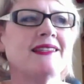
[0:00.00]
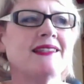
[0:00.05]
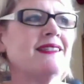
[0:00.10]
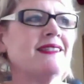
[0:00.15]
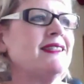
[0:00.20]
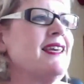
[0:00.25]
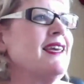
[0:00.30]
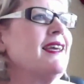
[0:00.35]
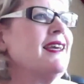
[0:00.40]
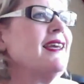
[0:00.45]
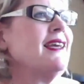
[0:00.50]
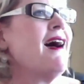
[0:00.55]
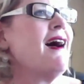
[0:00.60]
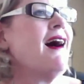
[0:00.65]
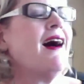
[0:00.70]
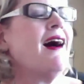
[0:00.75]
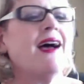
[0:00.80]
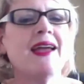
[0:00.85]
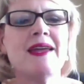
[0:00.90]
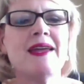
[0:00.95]
let's
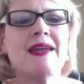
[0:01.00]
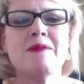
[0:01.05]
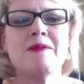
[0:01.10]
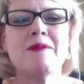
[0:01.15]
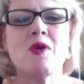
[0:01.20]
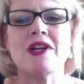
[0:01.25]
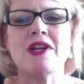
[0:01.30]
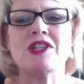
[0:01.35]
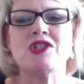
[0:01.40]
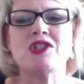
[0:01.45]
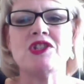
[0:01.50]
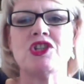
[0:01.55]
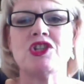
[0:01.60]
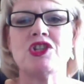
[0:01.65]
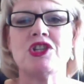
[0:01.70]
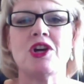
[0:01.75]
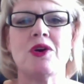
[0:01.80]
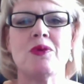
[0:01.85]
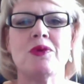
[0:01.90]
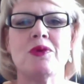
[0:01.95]
see. I am going
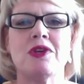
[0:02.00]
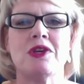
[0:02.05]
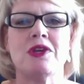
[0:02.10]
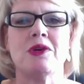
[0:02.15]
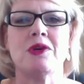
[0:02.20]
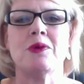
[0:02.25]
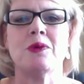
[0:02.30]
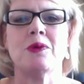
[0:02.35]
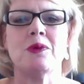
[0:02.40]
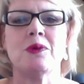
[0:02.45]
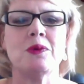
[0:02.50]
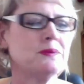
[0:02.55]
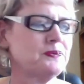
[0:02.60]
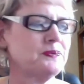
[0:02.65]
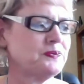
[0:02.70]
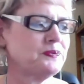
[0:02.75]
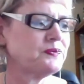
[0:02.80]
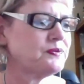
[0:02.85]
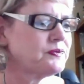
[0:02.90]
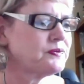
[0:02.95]
to show
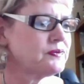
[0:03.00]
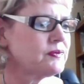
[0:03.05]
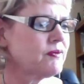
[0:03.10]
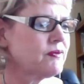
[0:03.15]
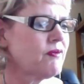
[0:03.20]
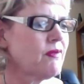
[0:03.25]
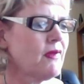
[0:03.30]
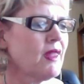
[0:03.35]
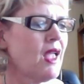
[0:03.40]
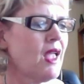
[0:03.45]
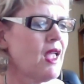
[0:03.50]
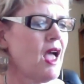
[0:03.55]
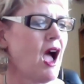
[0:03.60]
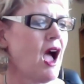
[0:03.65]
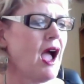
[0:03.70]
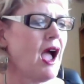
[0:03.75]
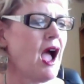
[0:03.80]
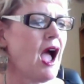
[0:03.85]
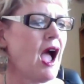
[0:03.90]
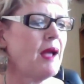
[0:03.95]
you,
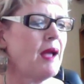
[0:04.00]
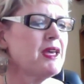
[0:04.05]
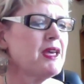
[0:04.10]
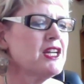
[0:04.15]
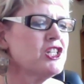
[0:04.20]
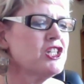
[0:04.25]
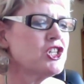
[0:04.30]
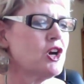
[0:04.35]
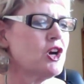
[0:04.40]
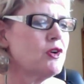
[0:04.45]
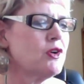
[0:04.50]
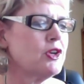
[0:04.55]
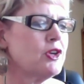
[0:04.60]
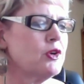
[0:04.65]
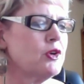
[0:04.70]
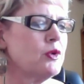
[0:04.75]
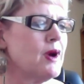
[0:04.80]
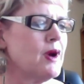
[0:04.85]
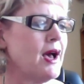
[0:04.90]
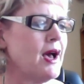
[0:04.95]
we're going
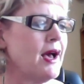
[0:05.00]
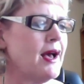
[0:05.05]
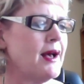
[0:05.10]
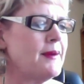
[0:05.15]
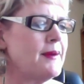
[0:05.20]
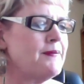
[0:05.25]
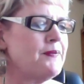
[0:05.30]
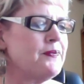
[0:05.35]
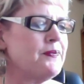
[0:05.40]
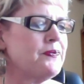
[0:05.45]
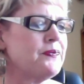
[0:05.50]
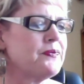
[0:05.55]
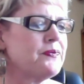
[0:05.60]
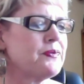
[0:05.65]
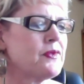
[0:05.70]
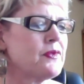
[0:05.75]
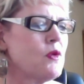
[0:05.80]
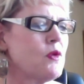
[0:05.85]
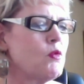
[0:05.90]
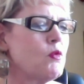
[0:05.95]

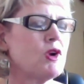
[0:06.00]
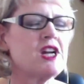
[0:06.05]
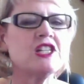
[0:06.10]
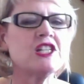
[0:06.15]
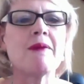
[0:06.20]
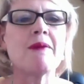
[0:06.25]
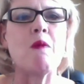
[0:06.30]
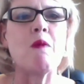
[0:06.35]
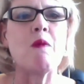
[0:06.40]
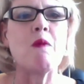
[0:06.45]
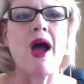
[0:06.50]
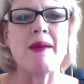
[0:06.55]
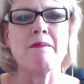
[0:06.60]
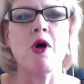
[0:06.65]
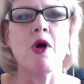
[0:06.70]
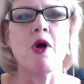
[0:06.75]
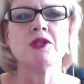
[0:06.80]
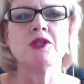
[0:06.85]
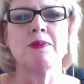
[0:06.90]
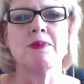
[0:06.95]
to talk about
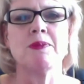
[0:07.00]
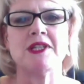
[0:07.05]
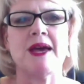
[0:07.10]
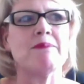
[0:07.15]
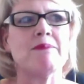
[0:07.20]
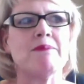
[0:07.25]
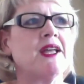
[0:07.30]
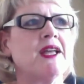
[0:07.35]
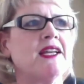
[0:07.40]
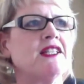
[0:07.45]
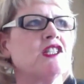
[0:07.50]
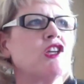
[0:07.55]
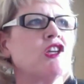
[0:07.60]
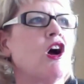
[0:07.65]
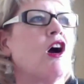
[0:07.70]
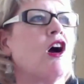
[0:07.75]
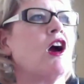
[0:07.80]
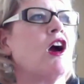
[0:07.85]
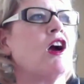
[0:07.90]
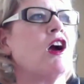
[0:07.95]
why multiple
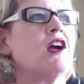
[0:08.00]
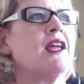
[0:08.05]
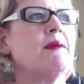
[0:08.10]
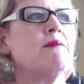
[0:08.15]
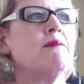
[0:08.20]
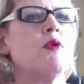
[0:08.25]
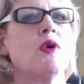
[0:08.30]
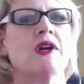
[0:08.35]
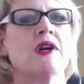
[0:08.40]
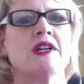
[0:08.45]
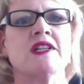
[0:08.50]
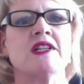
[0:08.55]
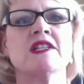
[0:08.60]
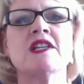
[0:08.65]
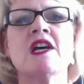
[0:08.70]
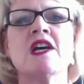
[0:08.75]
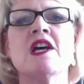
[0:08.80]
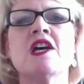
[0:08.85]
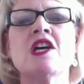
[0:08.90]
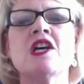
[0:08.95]
templates are
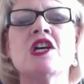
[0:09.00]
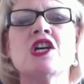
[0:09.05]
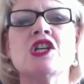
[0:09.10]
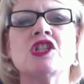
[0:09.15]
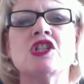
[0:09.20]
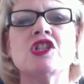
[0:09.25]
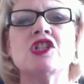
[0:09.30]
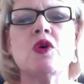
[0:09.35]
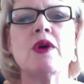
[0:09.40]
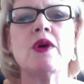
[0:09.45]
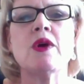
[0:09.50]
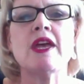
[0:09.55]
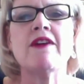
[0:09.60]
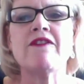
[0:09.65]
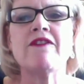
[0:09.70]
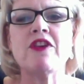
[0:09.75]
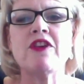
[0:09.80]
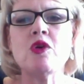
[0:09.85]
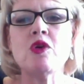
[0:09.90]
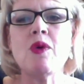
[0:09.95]
important. So
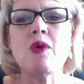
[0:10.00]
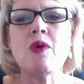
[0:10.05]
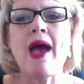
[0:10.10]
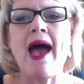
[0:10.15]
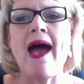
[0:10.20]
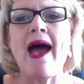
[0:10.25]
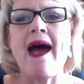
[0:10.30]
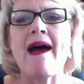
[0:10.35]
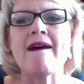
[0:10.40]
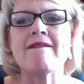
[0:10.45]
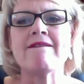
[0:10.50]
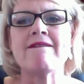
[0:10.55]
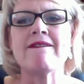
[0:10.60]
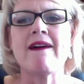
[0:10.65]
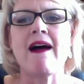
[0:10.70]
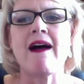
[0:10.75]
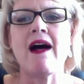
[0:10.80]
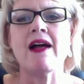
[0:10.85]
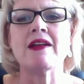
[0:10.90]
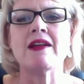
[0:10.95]
if you
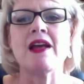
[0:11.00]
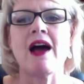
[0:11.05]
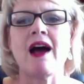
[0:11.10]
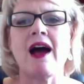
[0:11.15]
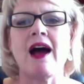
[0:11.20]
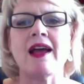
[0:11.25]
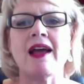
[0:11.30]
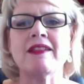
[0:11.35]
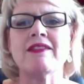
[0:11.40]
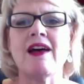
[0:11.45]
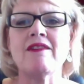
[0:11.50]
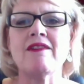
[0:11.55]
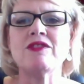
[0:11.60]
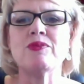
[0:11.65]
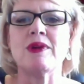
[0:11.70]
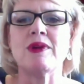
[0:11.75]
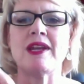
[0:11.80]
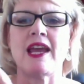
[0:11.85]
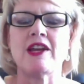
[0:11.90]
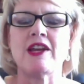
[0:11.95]
have, I
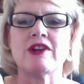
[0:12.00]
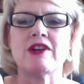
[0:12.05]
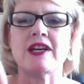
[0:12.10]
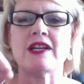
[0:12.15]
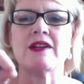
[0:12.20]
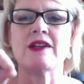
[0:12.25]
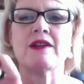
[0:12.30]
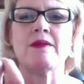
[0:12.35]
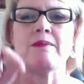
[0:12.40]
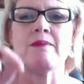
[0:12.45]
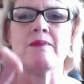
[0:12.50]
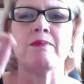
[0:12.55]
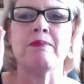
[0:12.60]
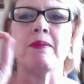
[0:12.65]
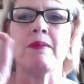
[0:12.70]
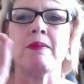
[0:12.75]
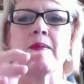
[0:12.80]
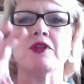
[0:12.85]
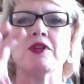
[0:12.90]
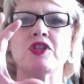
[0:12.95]
loved when
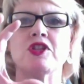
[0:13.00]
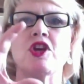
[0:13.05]
Adrian